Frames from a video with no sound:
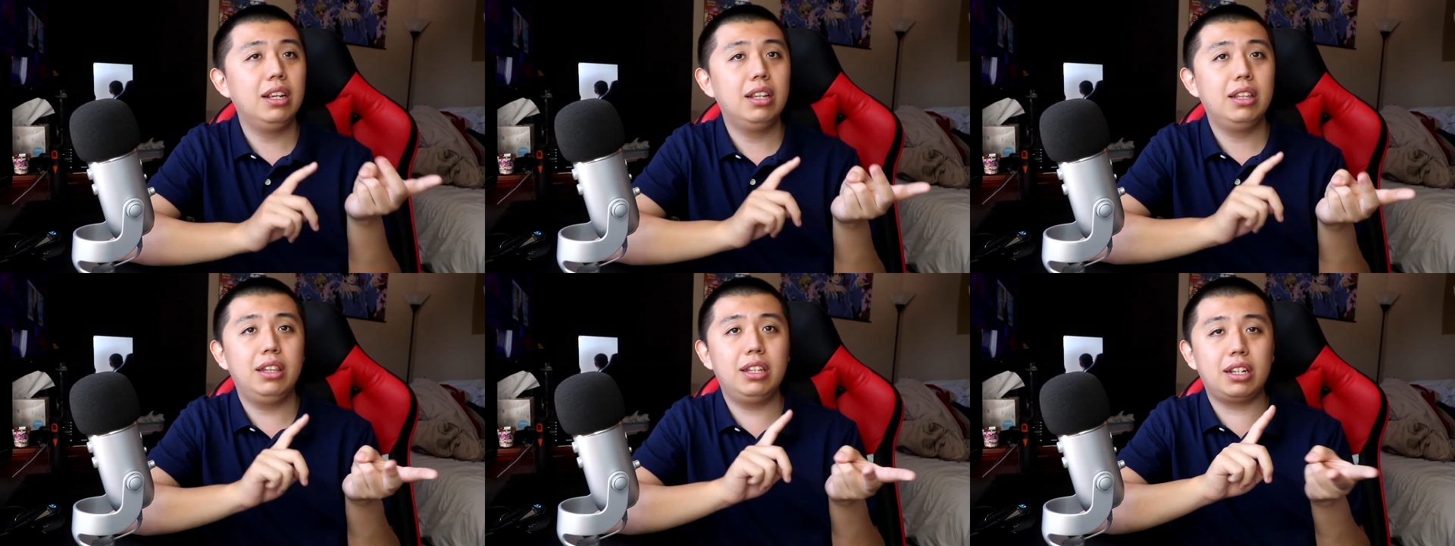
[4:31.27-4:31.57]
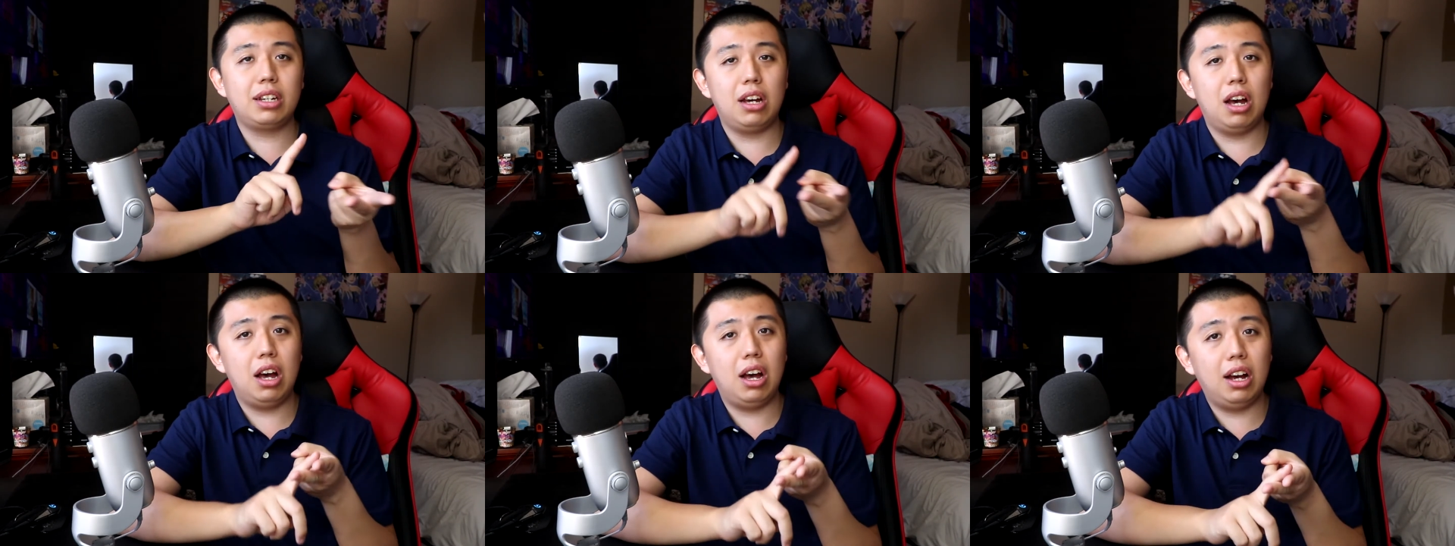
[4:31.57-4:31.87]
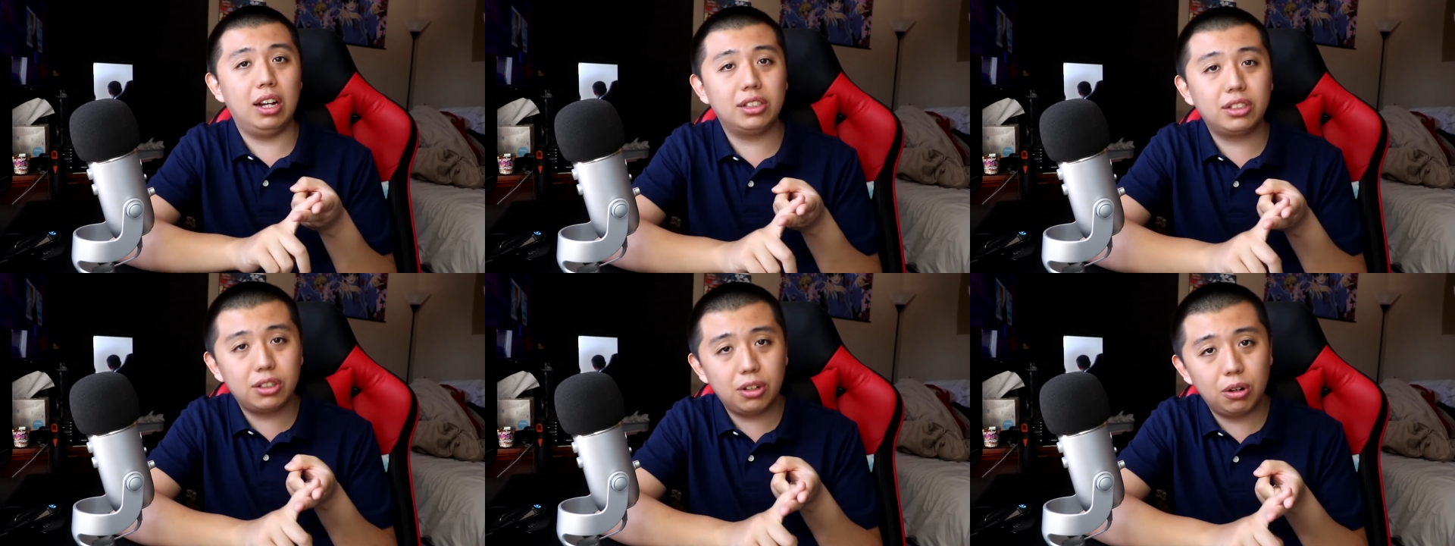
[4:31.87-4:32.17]
The
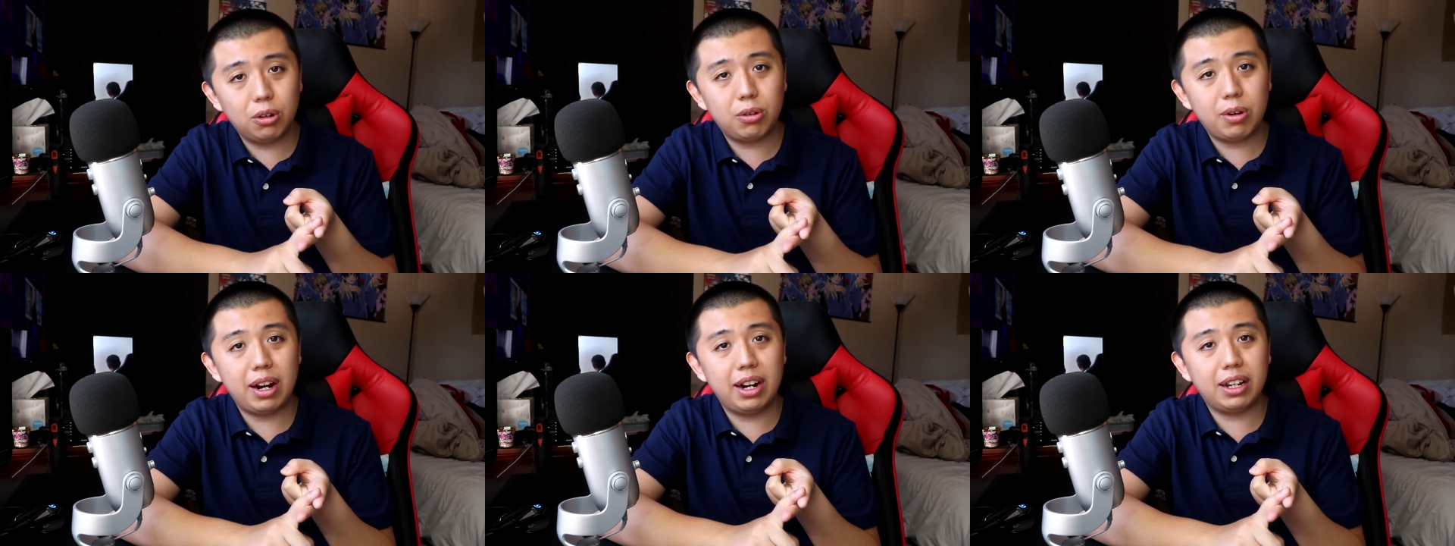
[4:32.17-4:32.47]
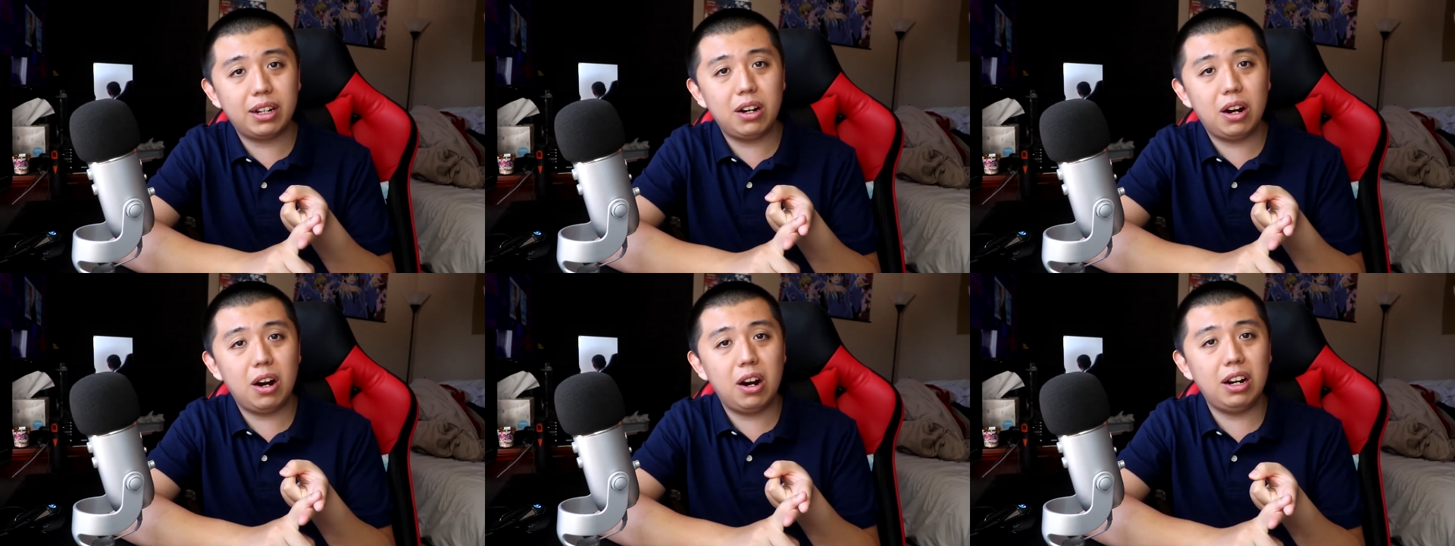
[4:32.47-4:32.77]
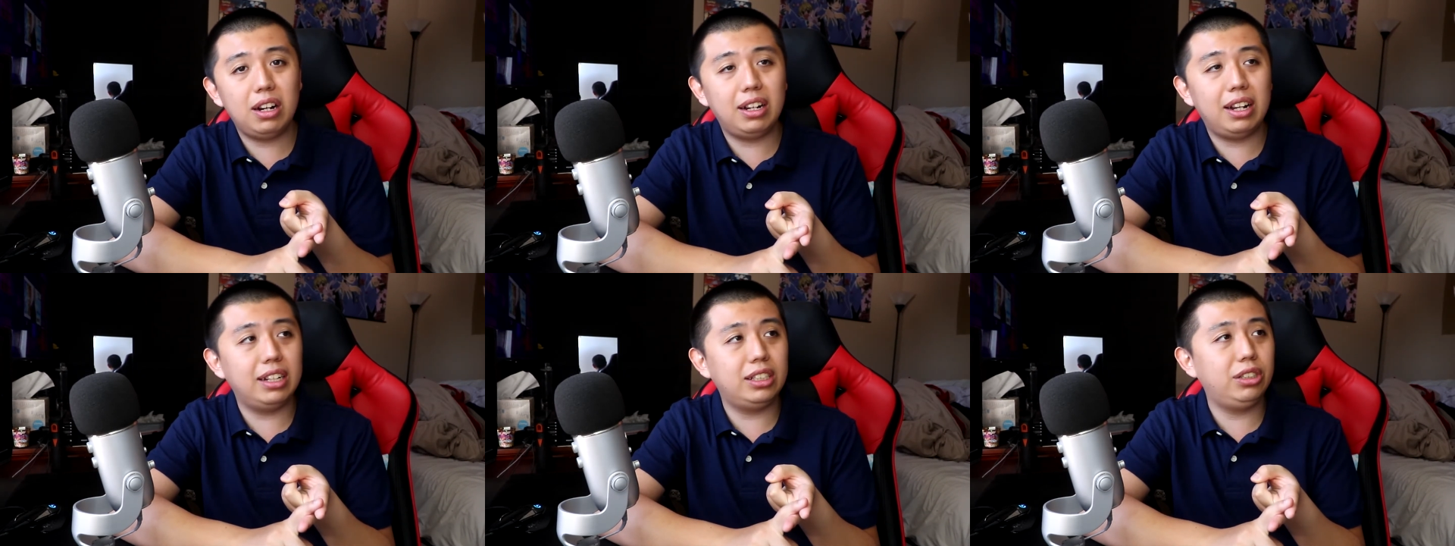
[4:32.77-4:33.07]
Costco credit
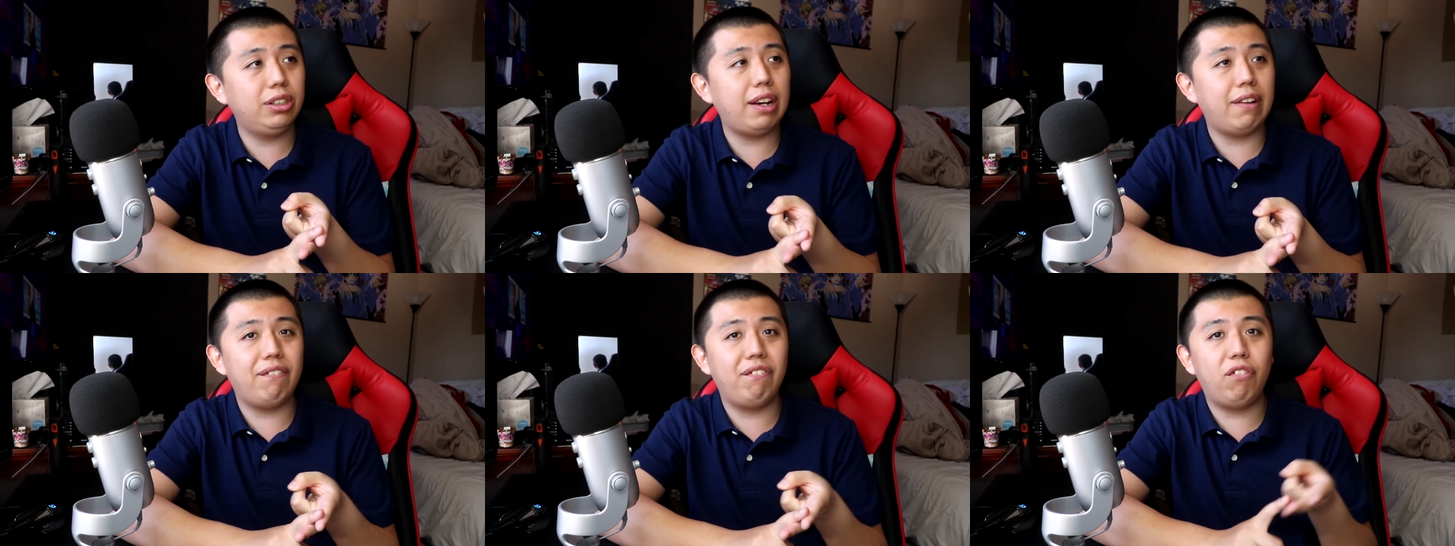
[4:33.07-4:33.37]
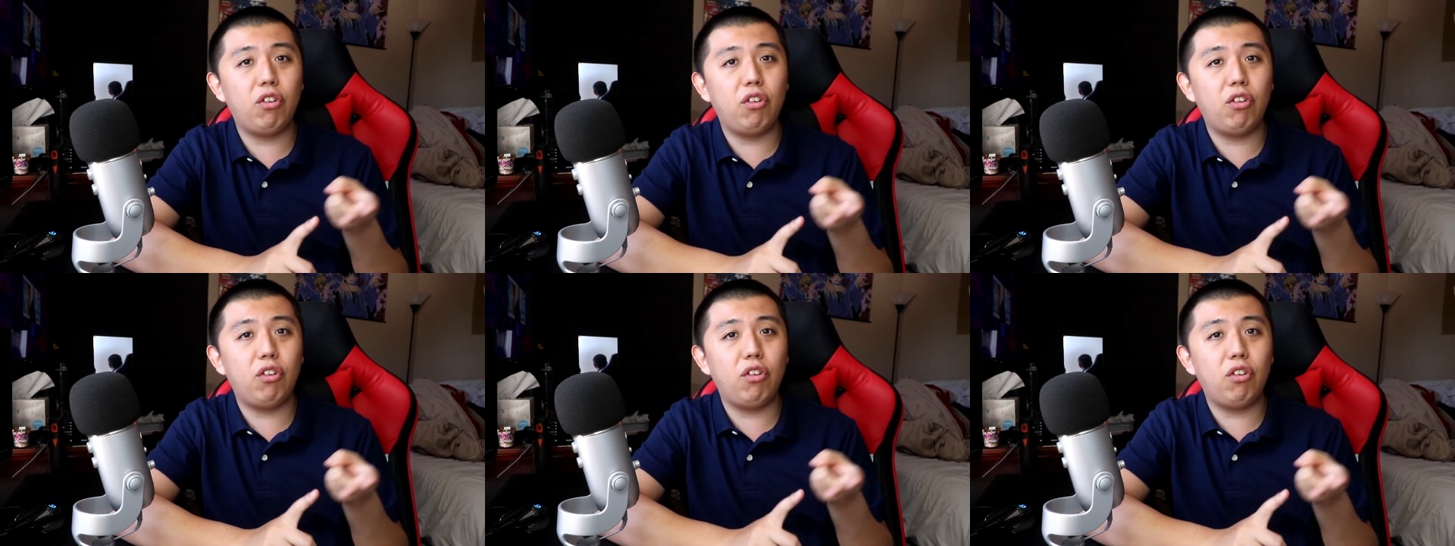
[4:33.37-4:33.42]
card lets you get